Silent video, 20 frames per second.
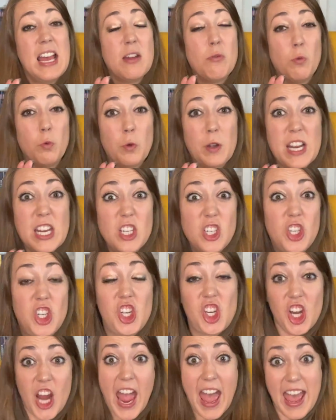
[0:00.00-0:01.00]

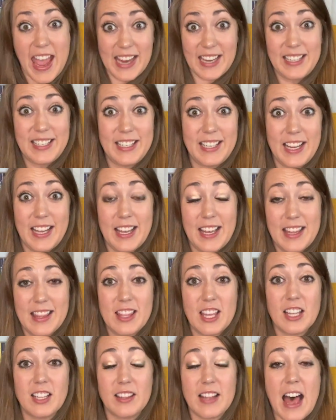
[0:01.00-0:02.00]
Reject
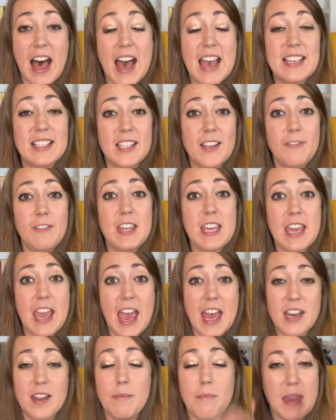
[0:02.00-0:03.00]
the lies of the
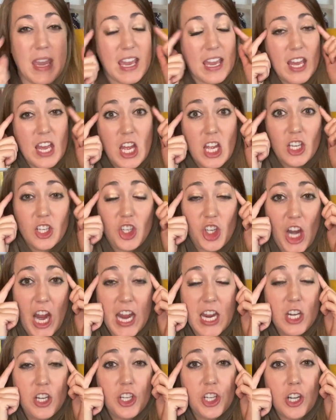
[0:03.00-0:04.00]
enemy.
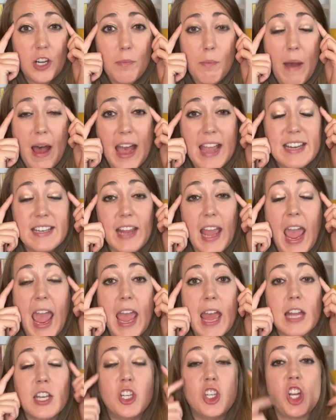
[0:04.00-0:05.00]
Change your mind
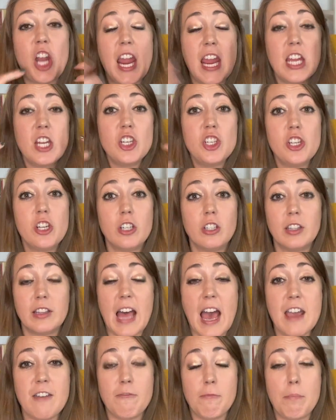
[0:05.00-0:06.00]
and change your
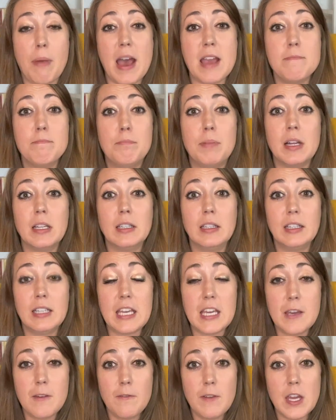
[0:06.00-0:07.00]
life by
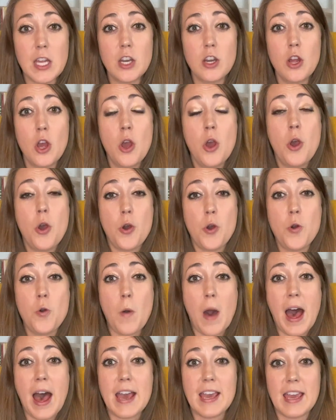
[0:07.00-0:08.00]
believing who
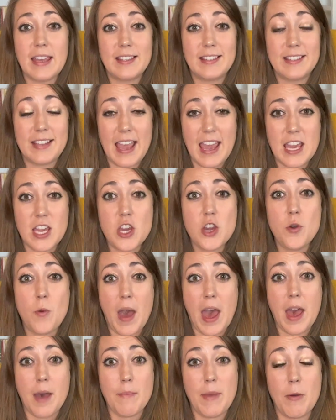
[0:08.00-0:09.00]
I say you
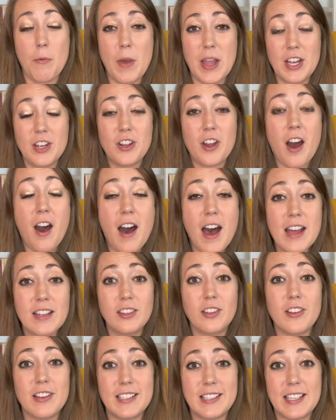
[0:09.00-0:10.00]
am. And when God
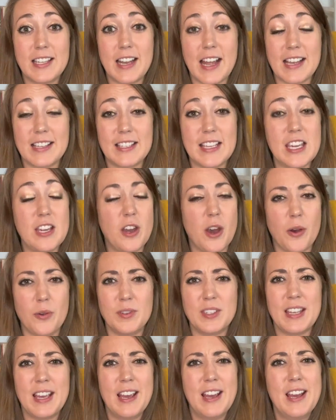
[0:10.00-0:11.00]
looks at us, he
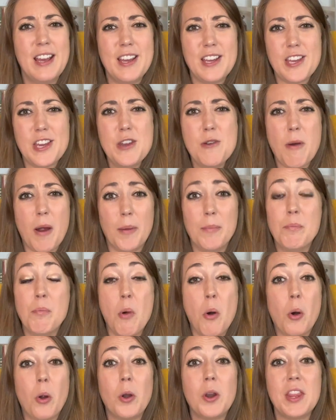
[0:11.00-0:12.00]
goes, you are
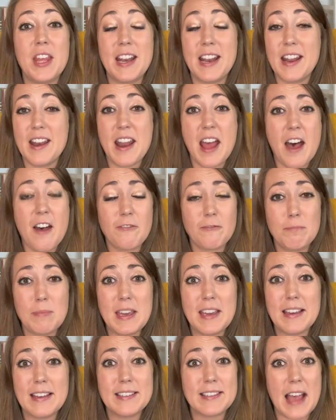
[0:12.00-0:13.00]
more than enough
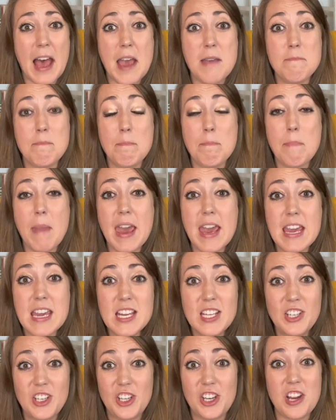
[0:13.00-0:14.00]
because I
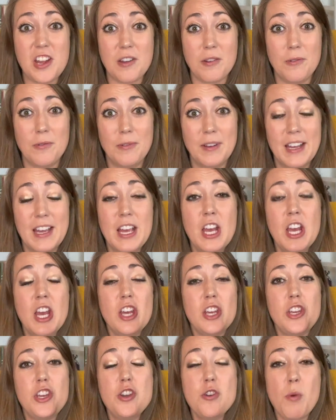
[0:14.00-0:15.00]
made you.
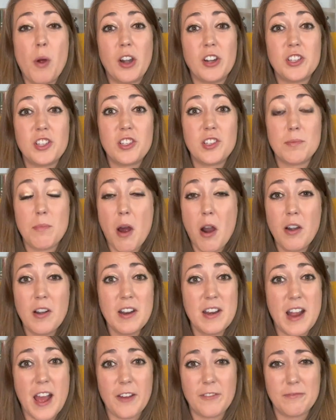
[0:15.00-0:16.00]
You are smart
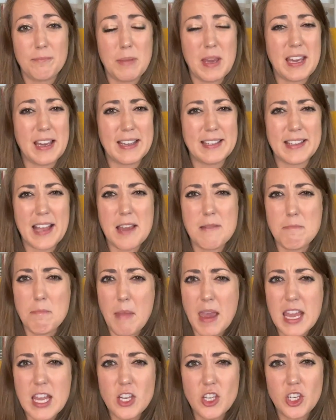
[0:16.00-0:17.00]
enough because I
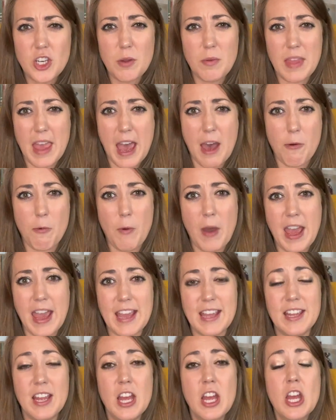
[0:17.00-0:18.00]
made you that
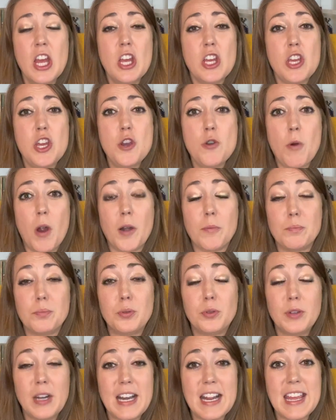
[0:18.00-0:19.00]
way. You are
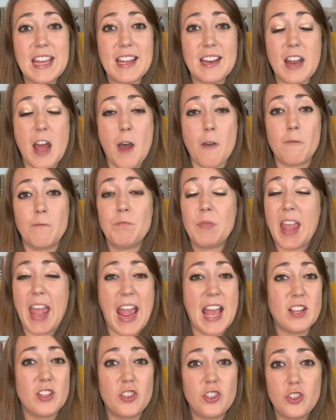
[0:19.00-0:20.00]
pretty enough
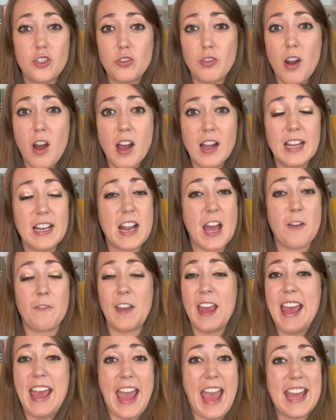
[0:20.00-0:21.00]
and strong enough
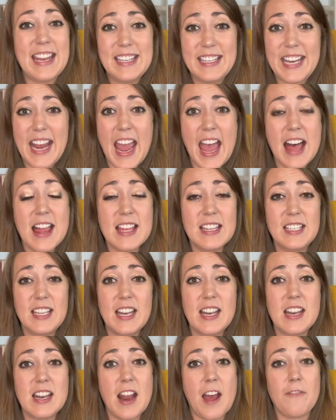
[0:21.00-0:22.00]
and
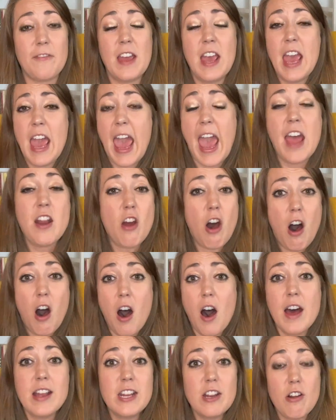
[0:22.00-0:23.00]
talented enough, and
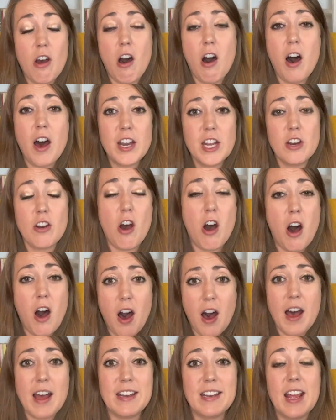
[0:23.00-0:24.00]
on and on and
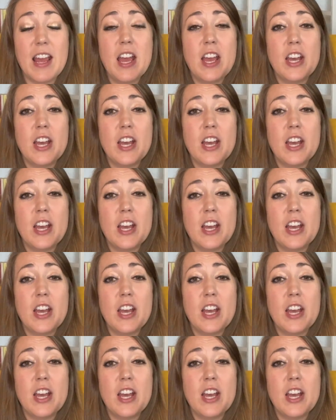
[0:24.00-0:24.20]
on.